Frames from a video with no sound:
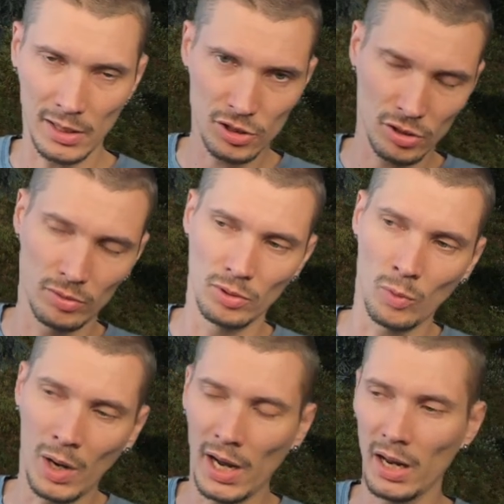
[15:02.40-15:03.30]
I'll show you
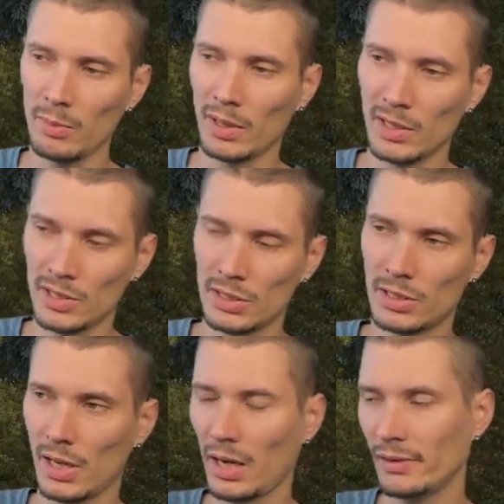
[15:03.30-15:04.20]
why,
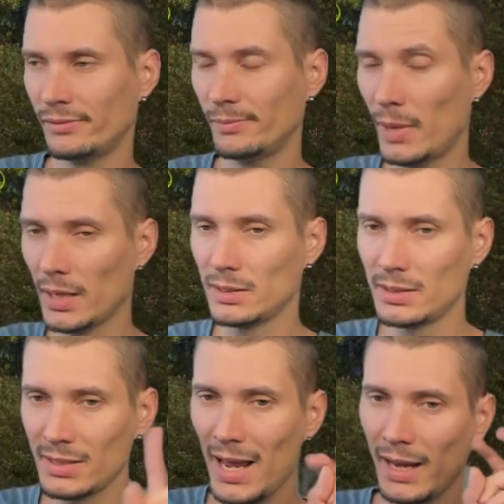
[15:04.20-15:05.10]
because I have my
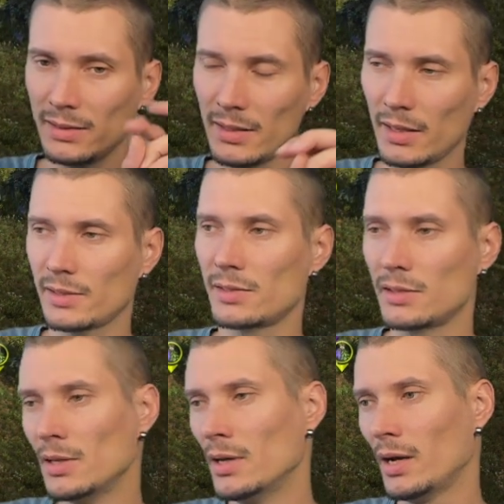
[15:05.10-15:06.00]
tactics